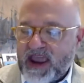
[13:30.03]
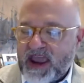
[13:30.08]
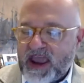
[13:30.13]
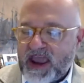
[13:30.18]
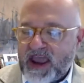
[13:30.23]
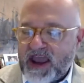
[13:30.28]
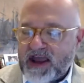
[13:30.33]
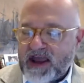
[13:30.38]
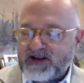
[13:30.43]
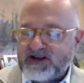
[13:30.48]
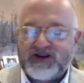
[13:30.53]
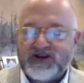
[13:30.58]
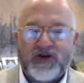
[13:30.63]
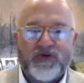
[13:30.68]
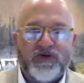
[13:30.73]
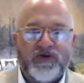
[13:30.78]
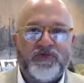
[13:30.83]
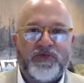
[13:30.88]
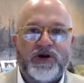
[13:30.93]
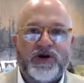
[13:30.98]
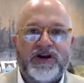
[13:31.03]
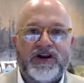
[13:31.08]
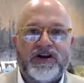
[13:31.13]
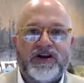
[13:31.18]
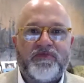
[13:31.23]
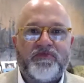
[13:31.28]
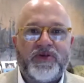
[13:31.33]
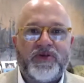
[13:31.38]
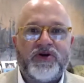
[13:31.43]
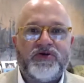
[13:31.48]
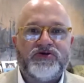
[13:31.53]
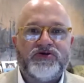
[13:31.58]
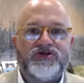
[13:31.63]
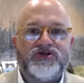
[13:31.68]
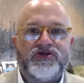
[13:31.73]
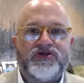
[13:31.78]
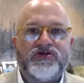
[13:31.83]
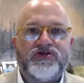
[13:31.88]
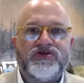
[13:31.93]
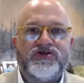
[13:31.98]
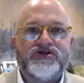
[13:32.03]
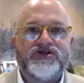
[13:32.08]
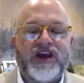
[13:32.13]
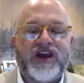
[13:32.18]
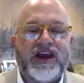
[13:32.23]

And so we printed up posters